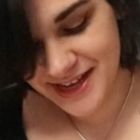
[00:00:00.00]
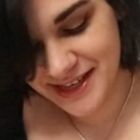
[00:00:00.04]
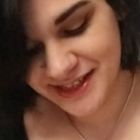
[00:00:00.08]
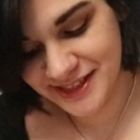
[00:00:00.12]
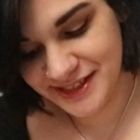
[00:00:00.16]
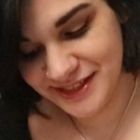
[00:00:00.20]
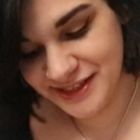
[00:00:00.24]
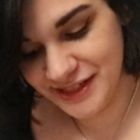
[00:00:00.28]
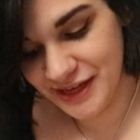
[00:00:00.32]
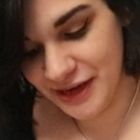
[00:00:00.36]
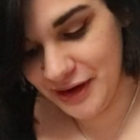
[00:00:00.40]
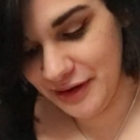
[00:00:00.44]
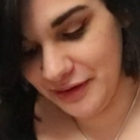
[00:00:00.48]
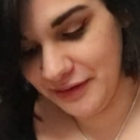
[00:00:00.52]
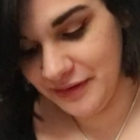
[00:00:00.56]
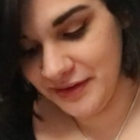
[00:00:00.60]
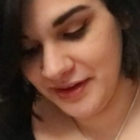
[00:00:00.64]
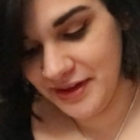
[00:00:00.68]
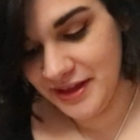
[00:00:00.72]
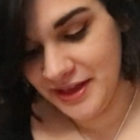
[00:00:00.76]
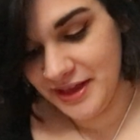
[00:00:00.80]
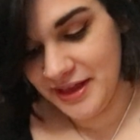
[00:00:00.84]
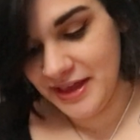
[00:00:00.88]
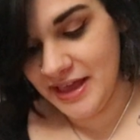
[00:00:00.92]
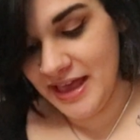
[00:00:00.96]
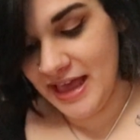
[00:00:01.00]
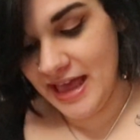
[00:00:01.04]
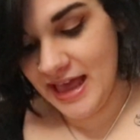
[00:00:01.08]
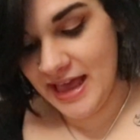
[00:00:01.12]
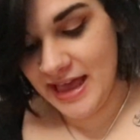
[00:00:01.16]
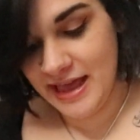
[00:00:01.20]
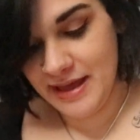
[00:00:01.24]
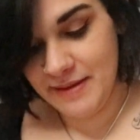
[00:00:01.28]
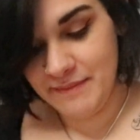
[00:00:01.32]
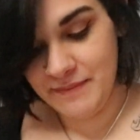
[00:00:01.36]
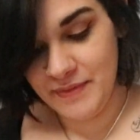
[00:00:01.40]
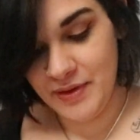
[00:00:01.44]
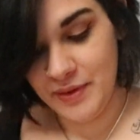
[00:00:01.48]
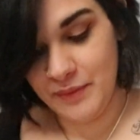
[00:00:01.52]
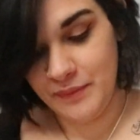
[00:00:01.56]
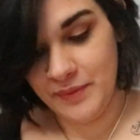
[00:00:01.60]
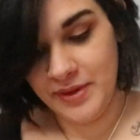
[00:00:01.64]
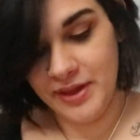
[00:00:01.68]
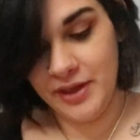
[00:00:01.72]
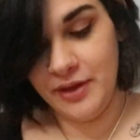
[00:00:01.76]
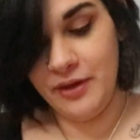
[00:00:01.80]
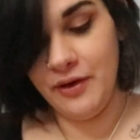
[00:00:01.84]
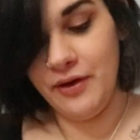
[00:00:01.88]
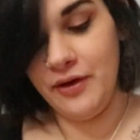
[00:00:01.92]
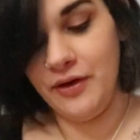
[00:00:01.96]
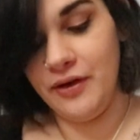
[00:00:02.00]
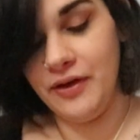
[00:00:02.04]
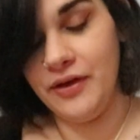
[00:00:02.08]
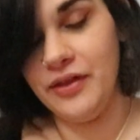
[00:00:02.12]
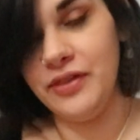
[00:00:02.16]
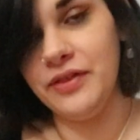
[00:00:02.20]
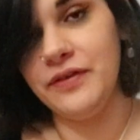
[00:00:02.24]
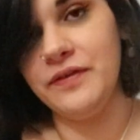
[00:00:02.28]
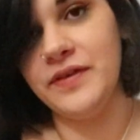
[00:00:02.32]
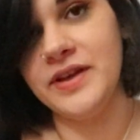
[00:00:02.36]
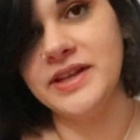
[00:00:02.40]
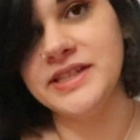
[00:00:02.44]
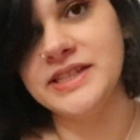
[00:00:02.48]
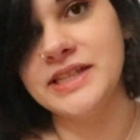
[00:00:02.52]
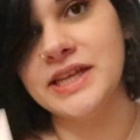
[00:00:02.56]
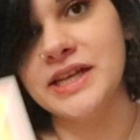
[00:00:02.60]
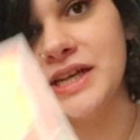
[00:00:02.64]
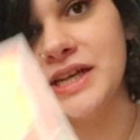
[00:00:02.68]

So we got the first